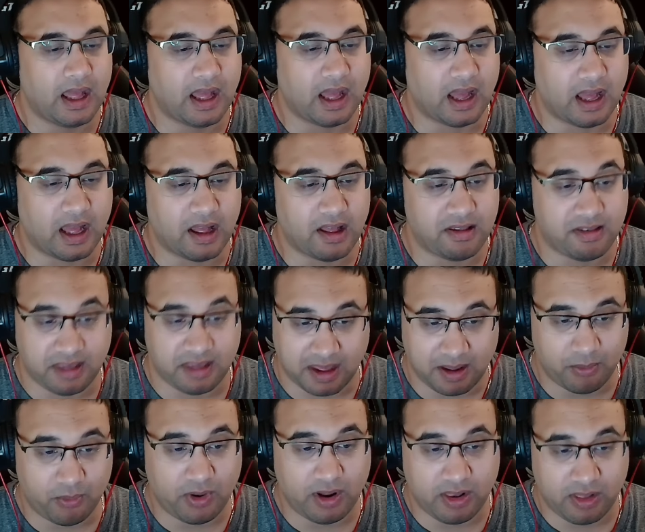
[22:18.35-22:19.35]
Uh,
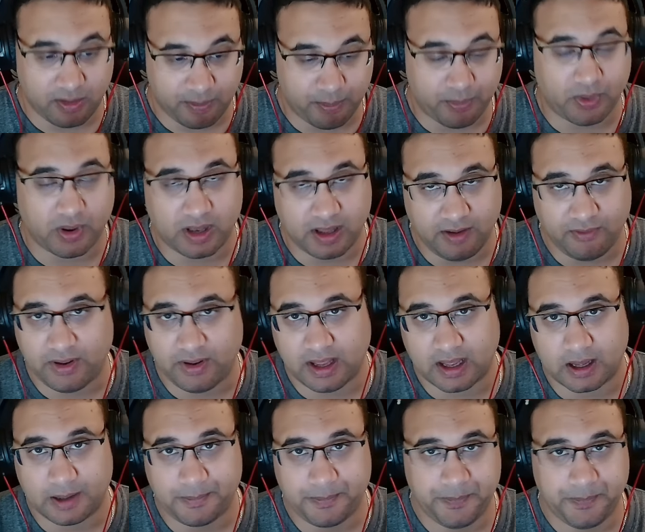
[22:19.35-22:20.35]
same with
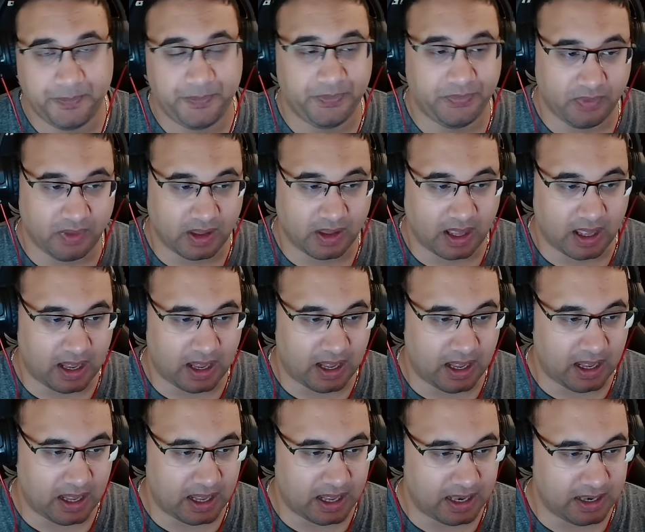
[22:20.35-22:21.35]
Polyphia
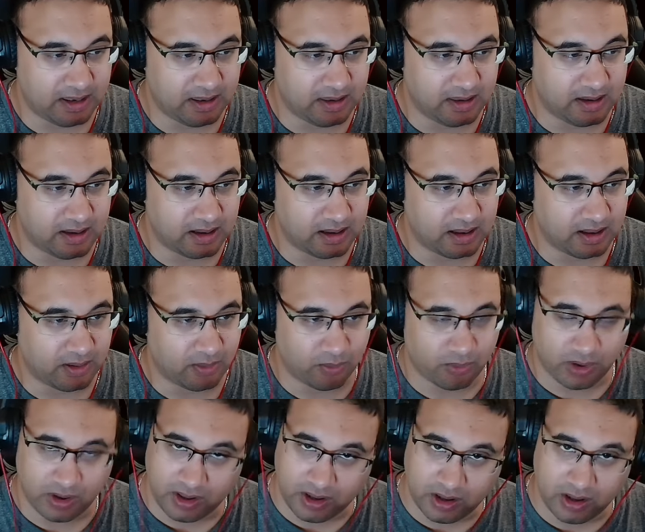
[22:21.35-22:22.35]
and
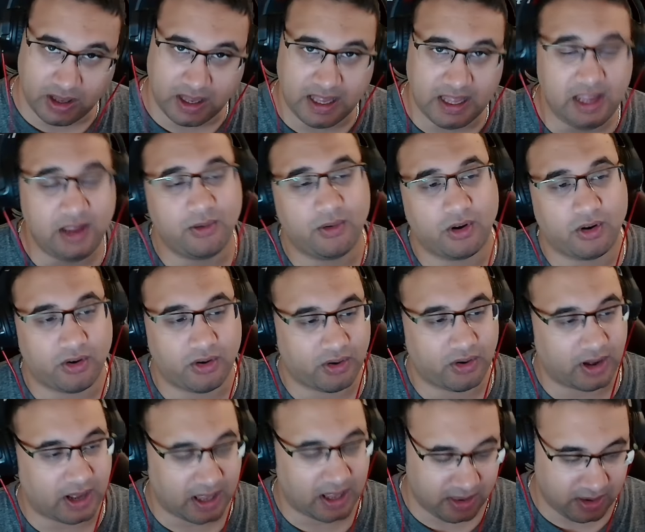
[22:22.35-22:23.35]
with the Hero
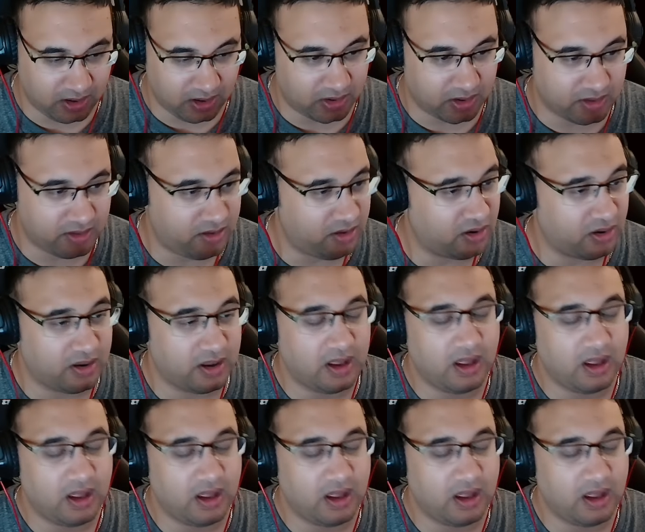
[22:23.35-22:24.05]
and the others. You